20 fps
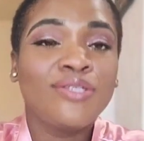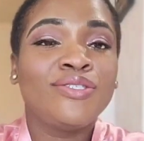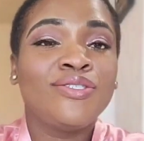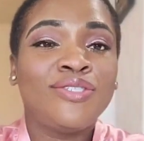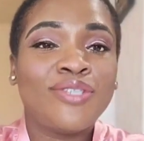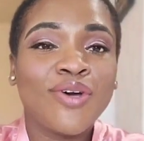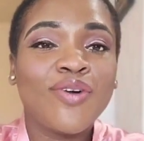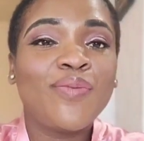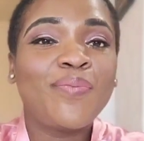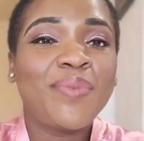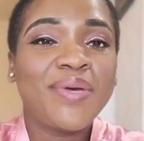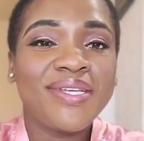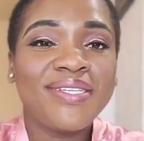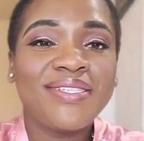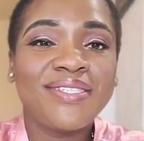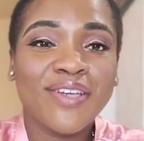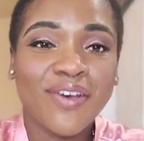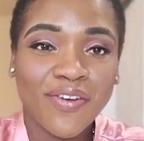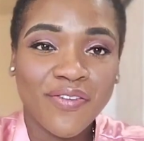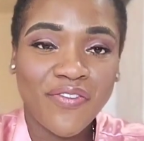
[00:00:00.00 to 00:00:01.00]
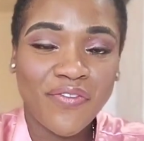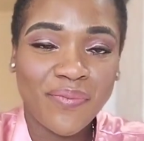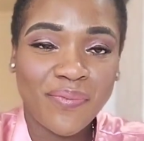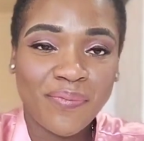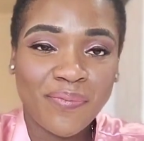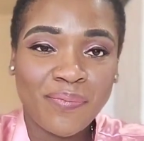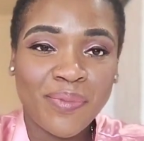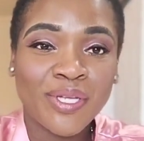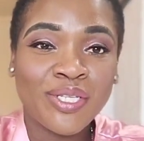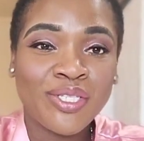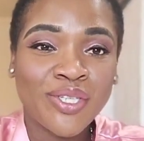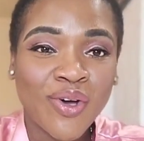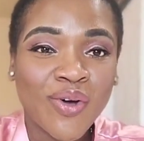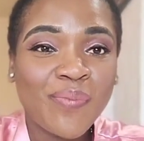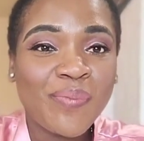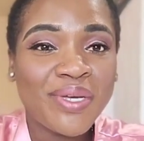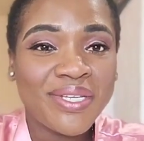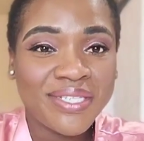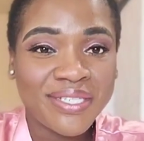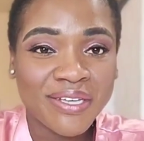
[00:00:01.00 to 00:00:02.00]
Don't be self, but don't
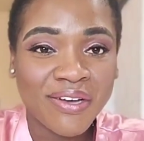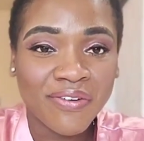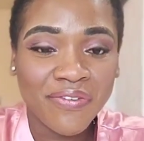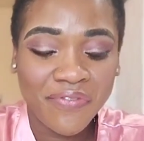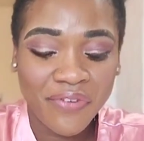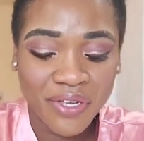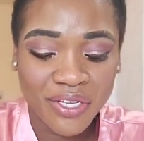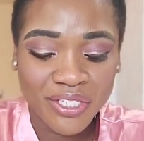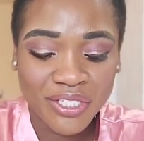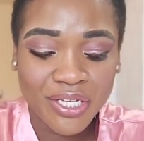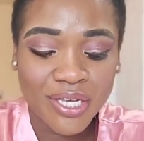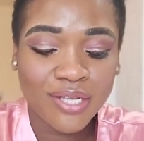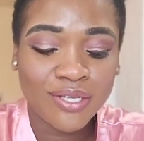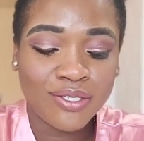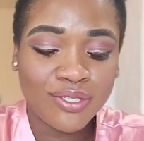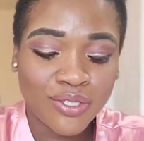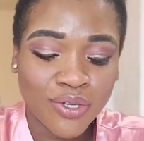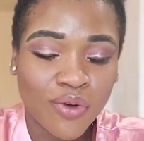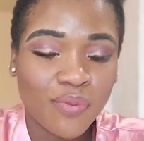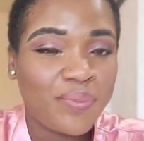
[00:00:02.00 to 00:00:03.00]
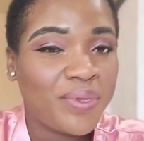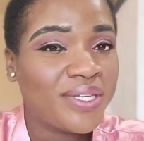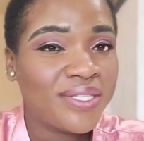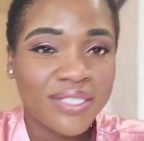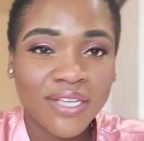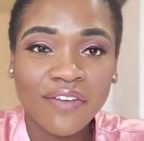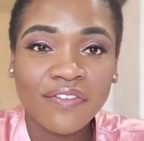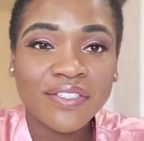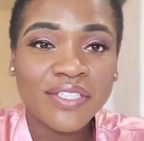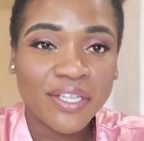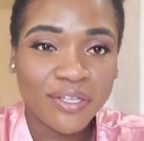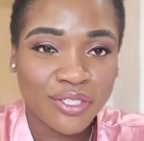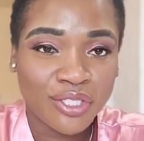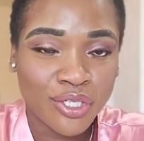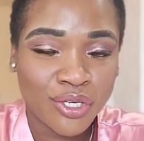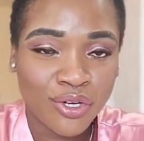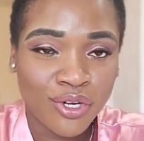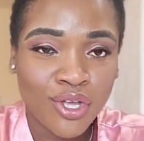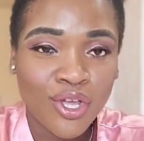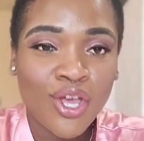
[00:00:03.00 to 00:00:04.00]
be selfish and don't be
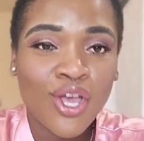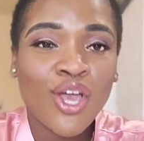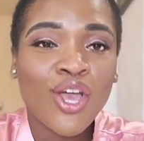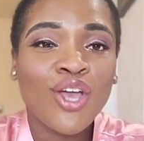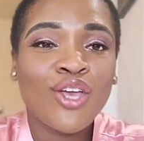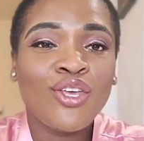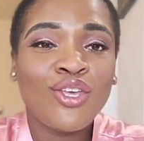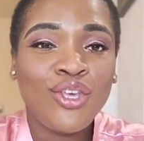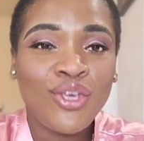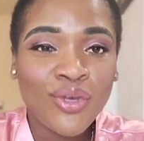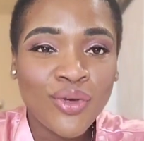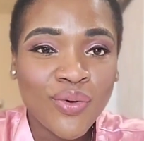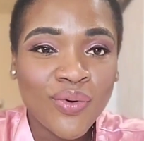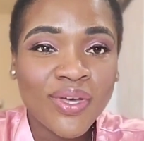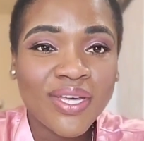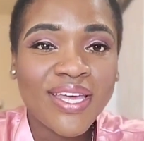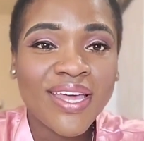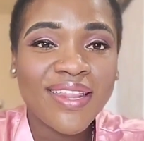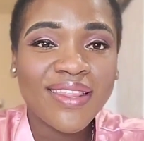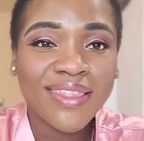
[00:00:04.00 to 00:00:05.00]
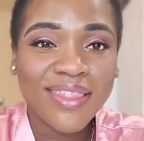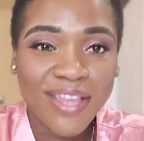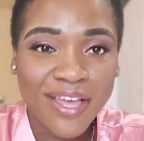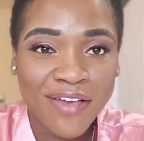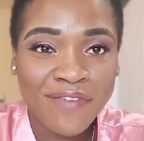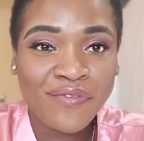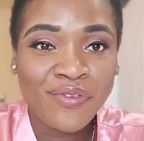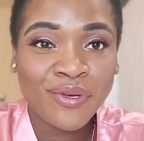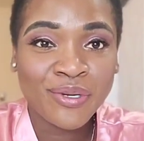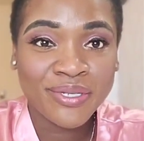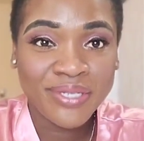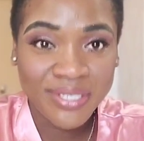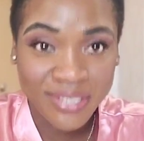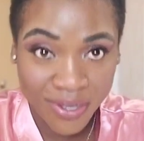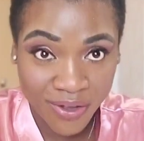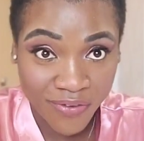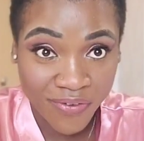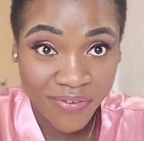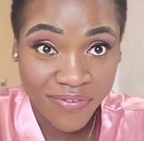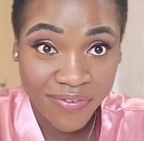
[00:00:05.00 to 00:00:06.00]
self-centered. You can love
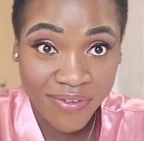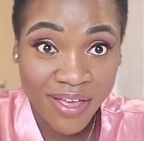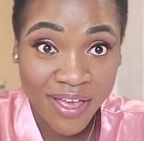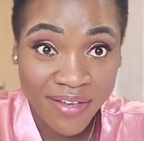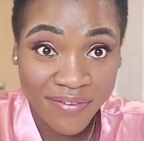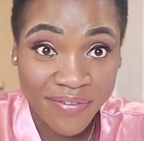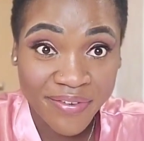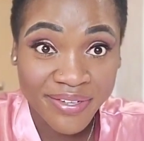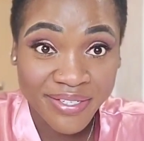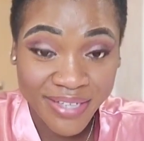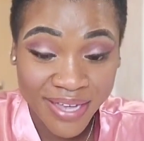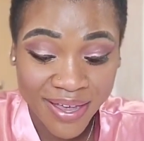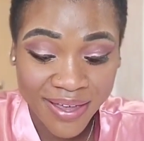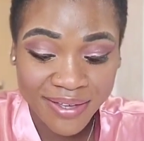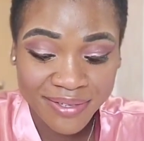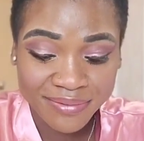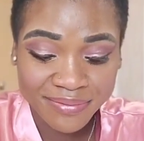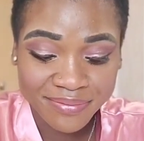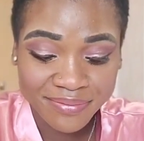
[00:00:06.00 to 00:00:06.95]
yourself every day.